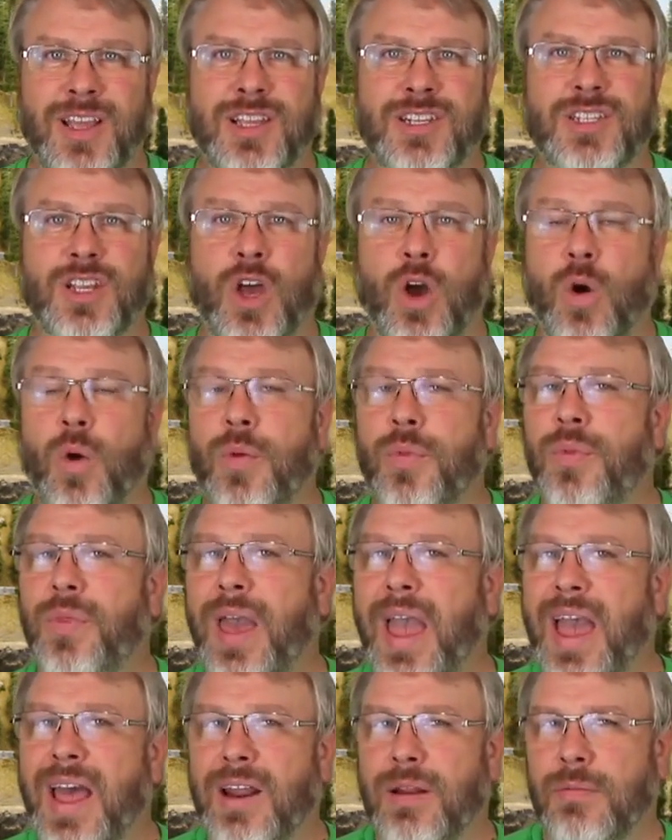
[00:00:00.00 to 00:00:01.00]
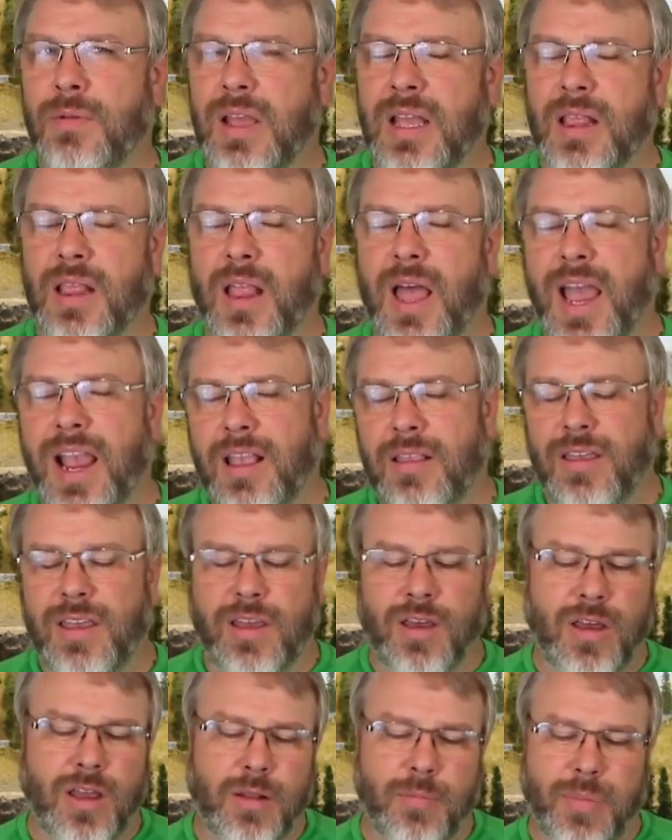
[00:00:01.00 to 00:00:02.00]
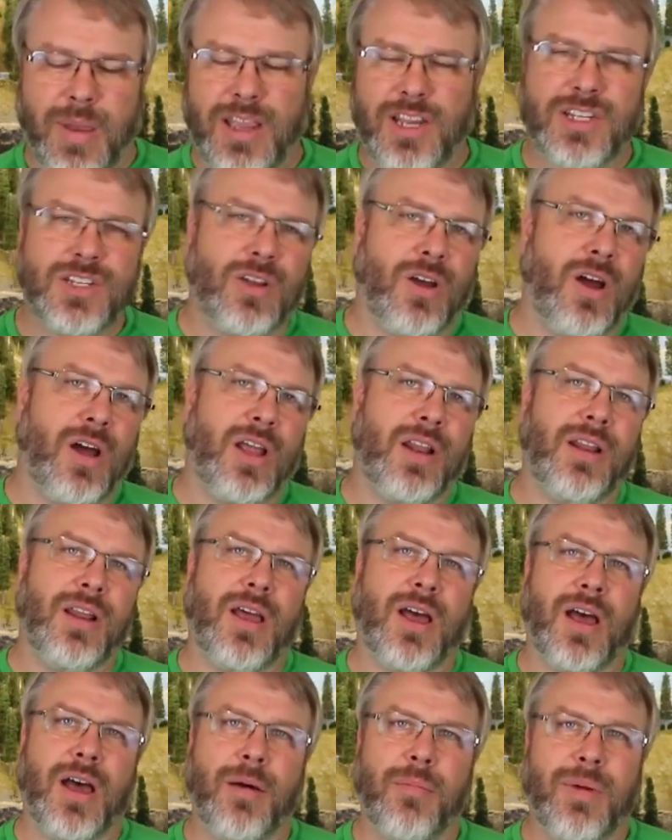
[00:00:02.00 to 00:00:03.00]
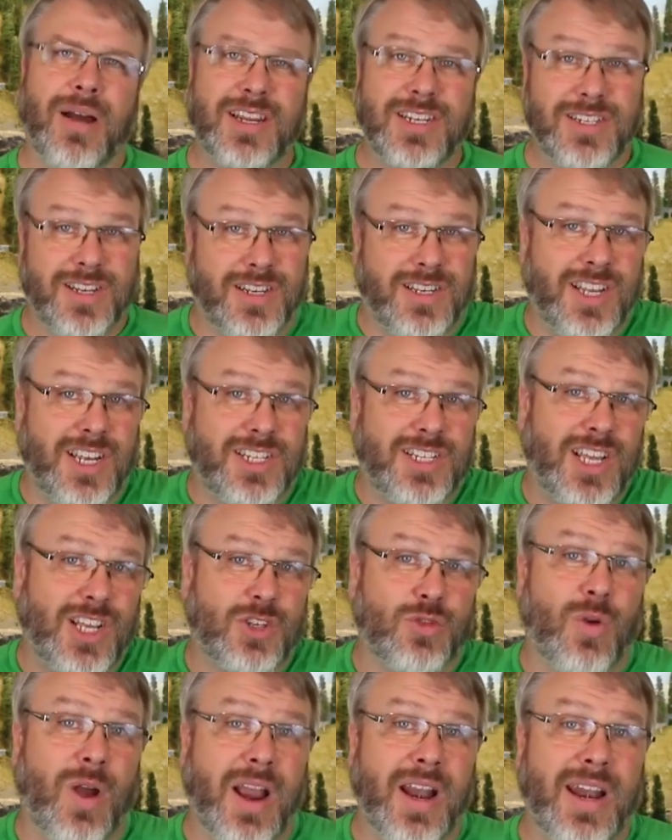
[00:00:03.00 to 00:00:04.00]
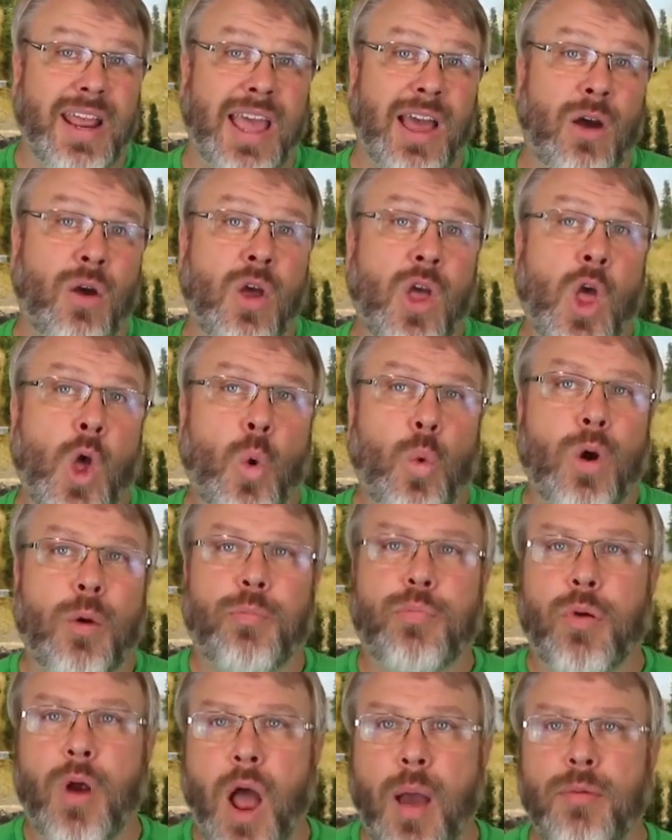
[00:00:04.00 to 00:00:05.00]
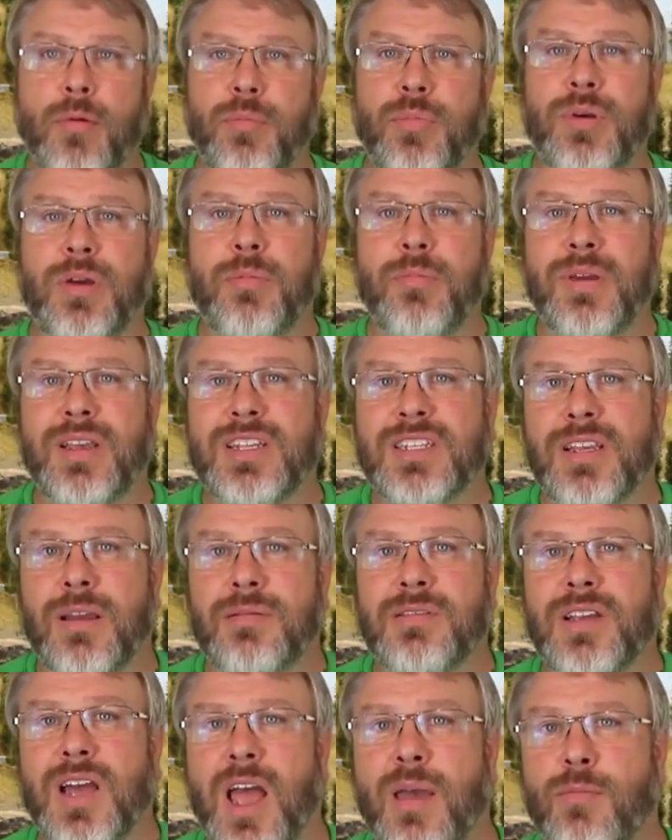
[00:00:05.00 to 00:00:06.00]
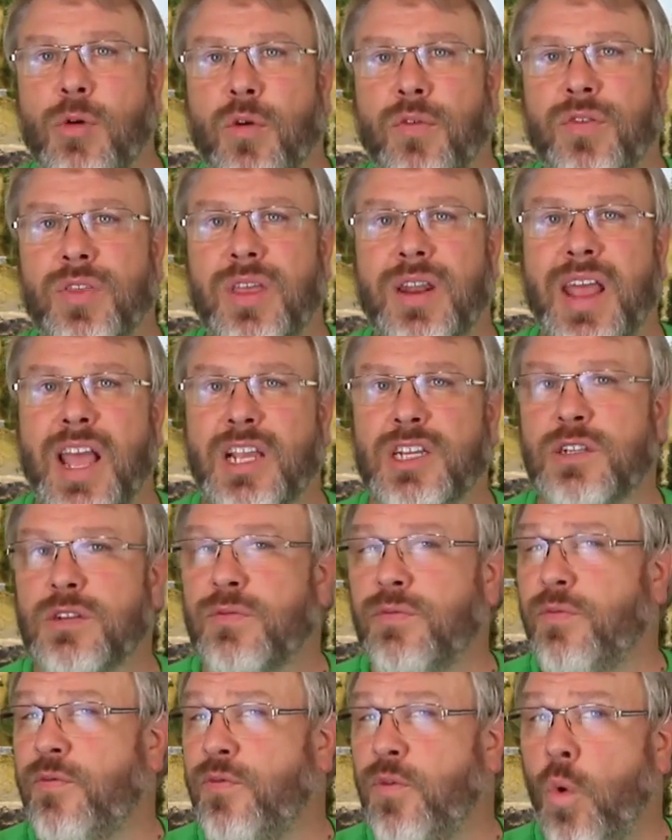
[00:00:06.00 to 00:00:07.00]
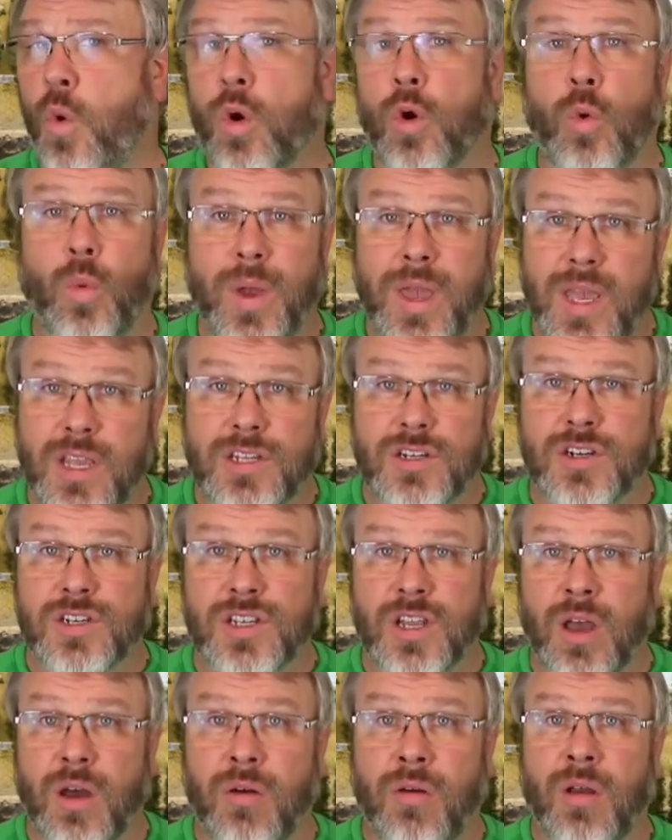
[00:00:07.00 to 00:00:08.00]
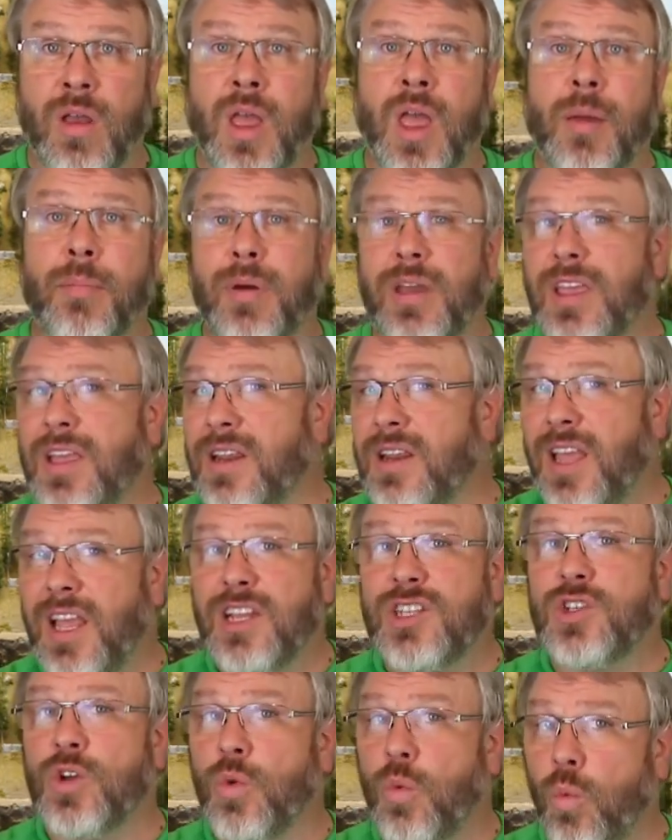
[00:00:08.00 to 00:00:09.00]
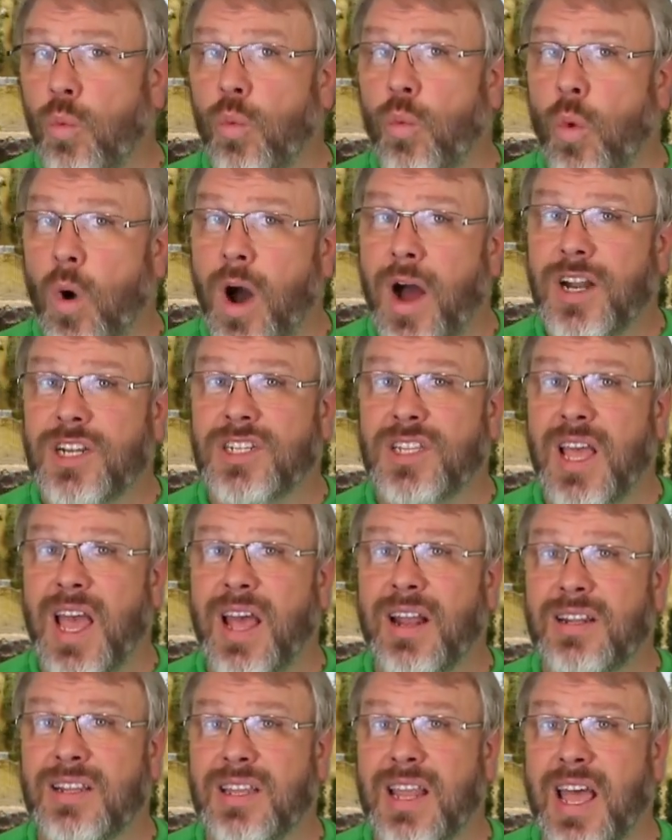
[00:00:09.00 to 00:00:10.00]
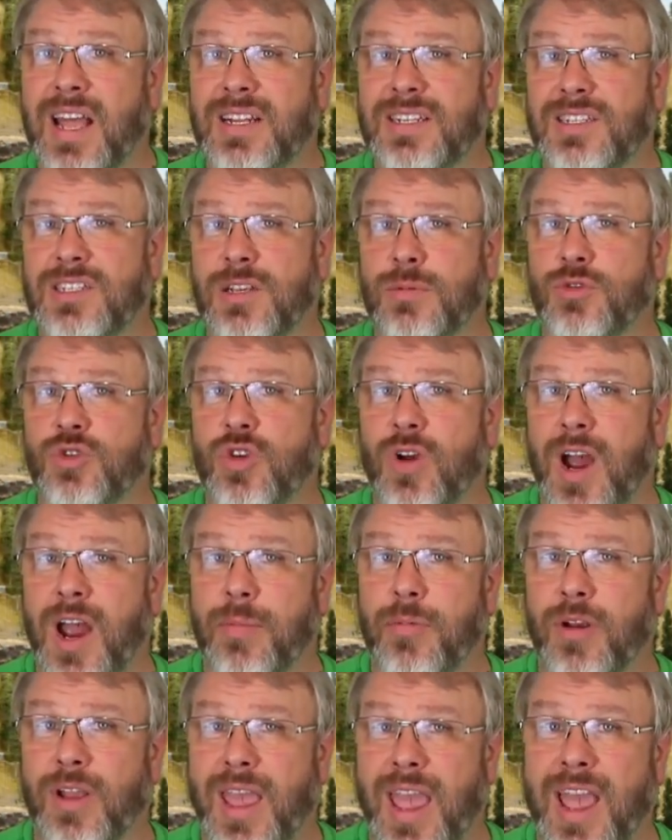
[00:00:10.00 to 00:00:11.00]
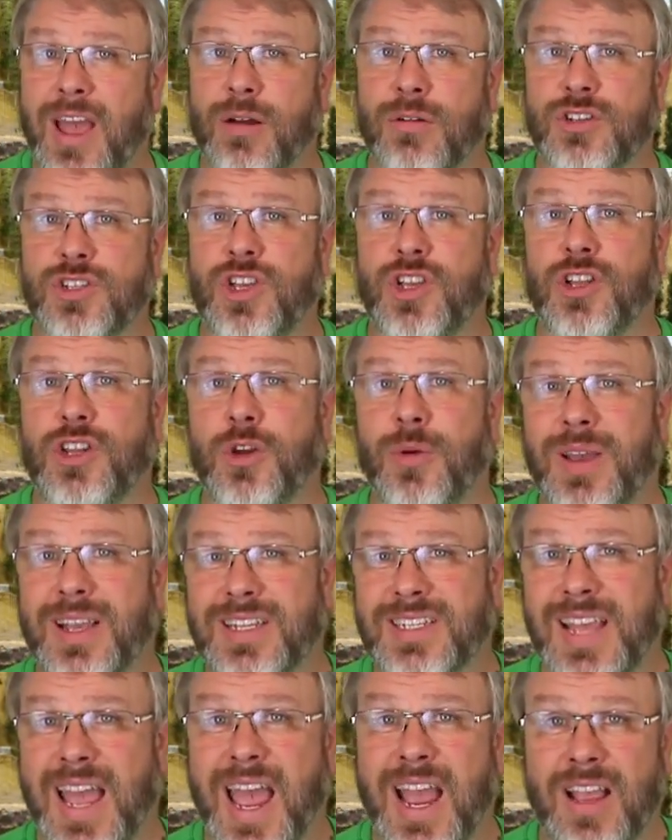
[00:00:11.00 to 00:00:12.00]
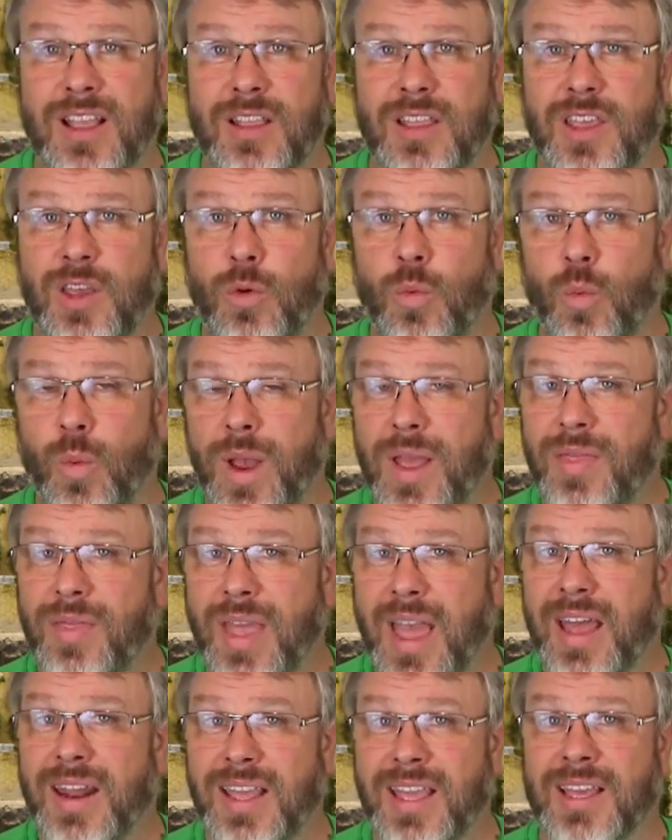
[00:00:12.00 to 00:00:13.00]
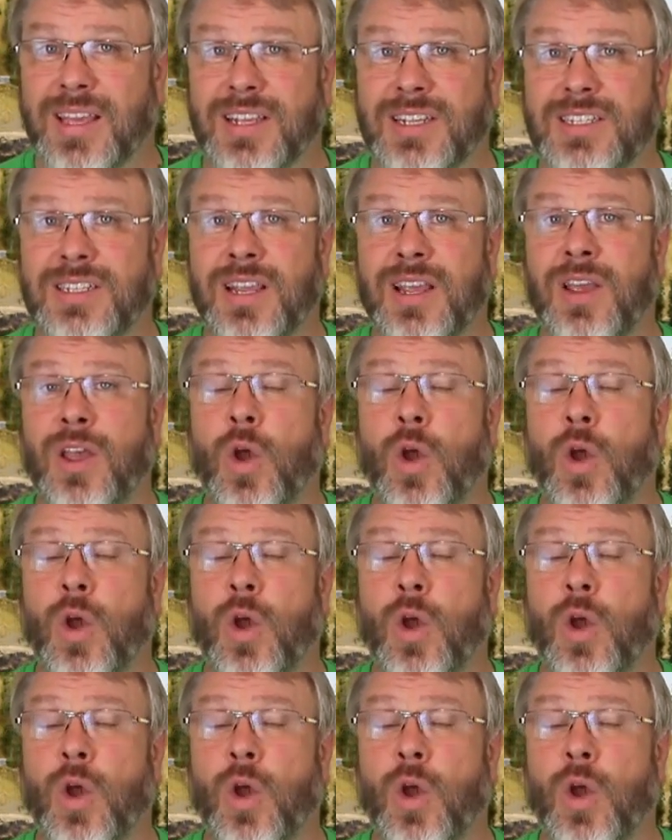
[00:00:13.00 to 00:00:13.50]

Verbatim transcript: So that, in likelihood, based on uh, my statistics right now, will probably be sometime over the next four weeks or so. But you need to watch that that subscriber count so you'll know exactly when that is.